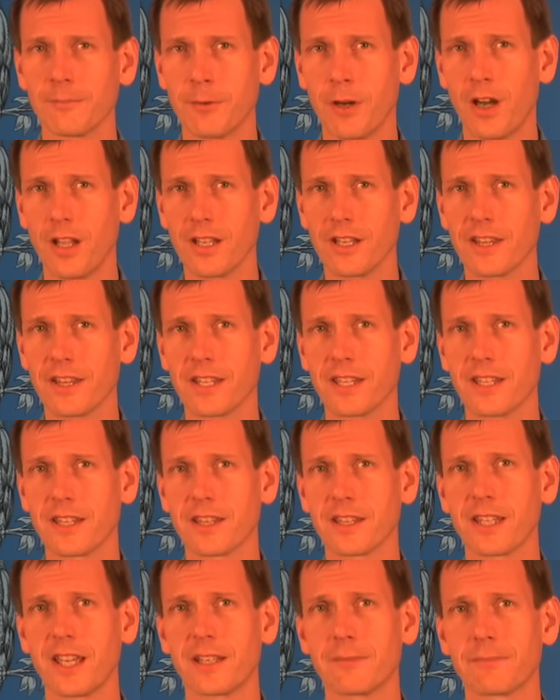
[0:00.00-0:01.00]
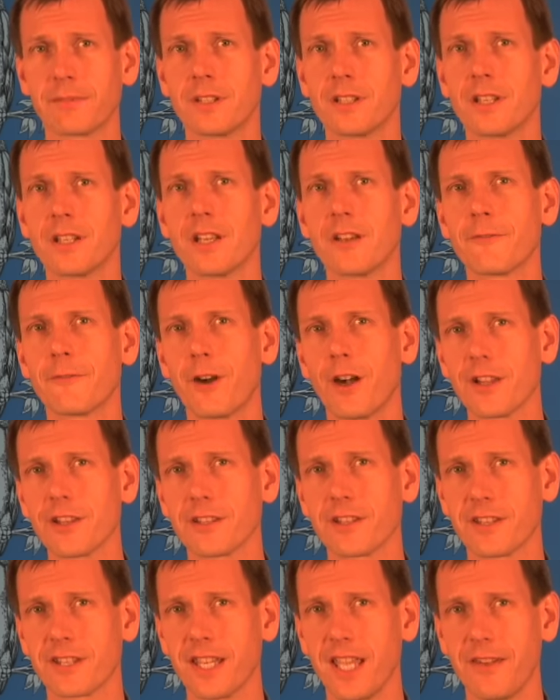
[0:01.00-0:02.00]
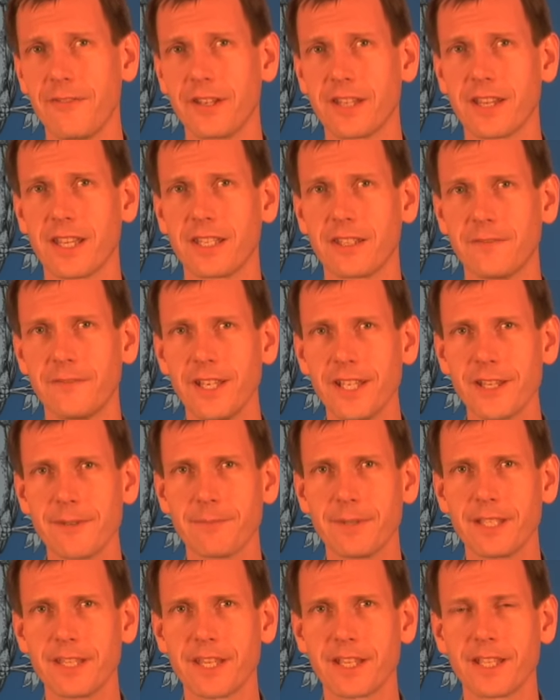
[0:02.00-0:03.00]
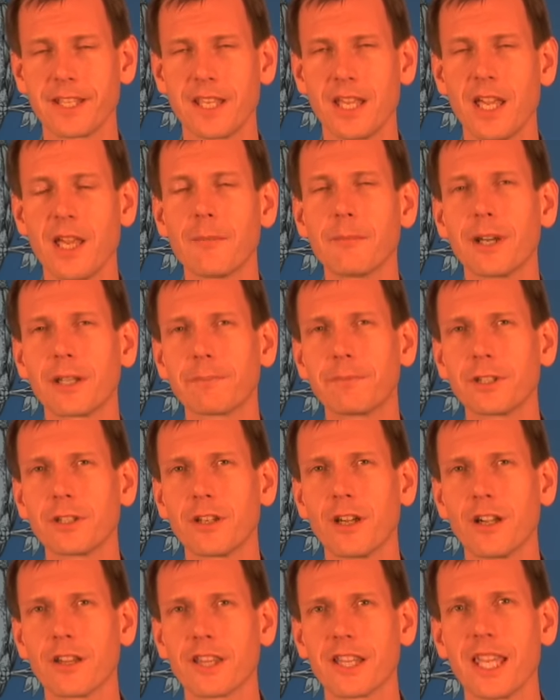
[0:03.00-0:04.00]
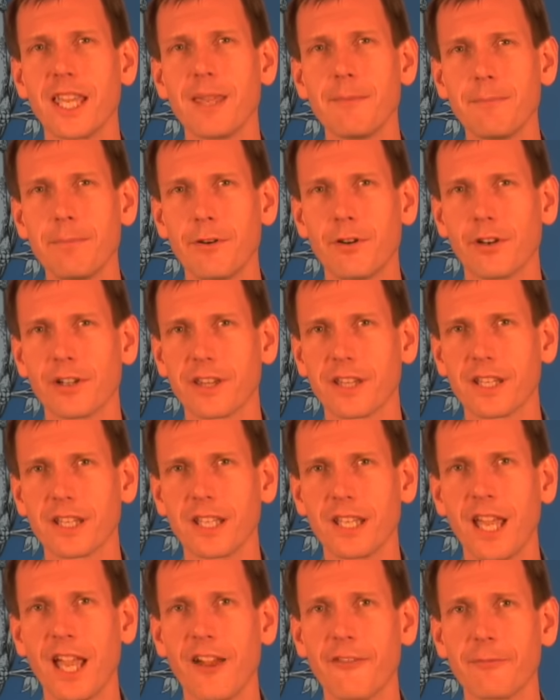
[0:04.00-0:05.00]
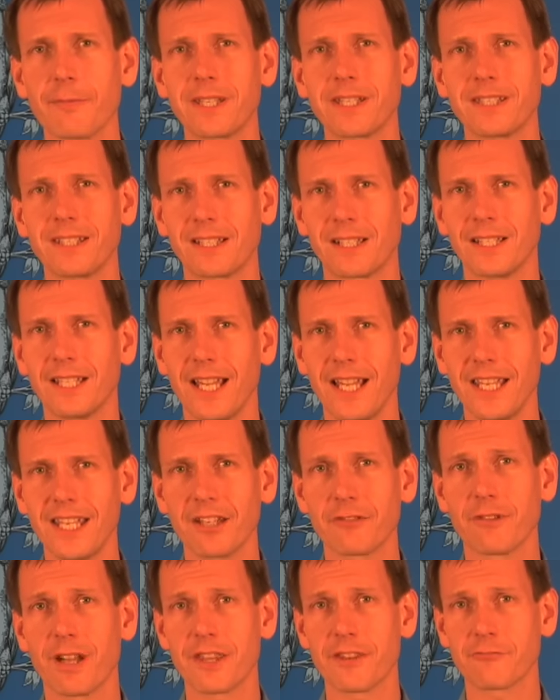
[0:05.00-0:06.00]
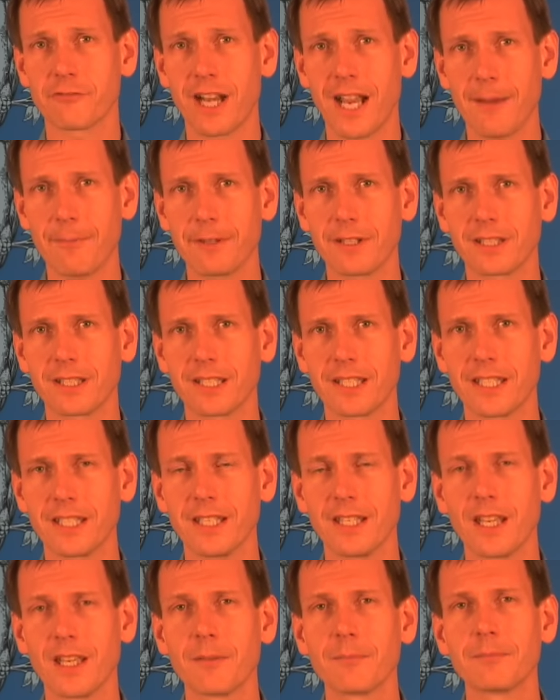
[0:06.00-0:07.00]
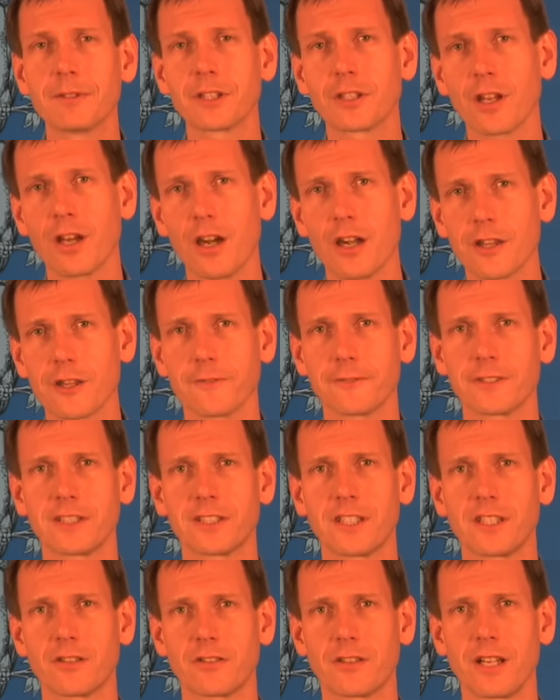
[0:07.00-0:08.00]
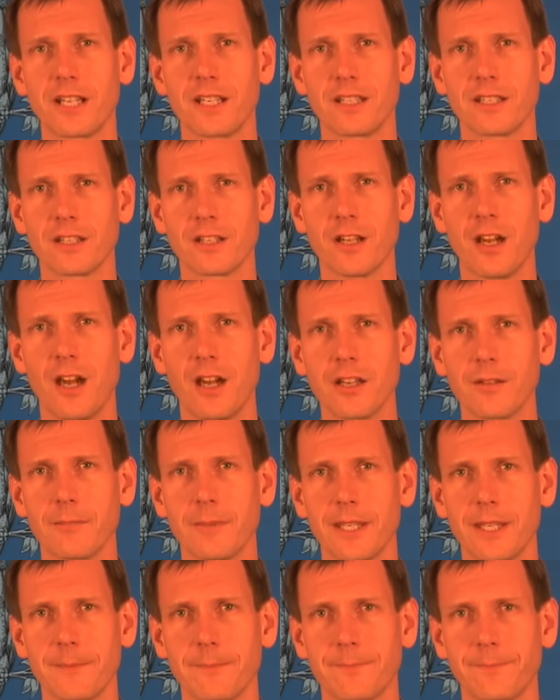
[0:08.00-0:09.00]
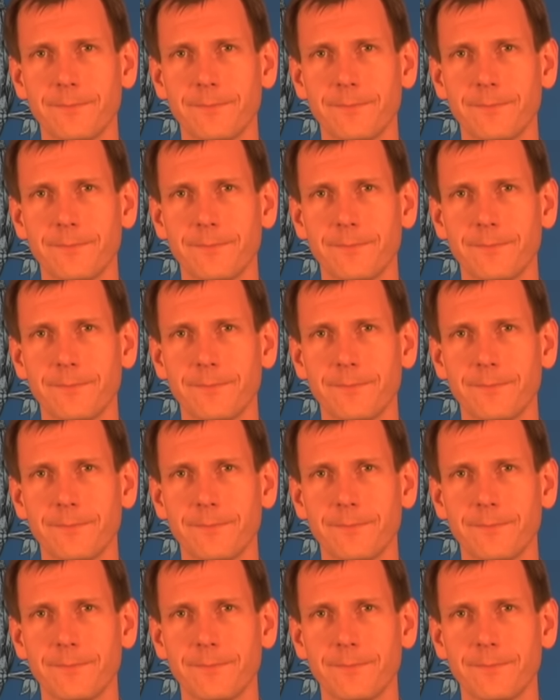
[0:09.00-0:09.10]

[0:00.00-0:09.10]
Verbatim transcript: policies that foster savings and investments, but because imports have been declining rather rapidly because of deteriorating economy.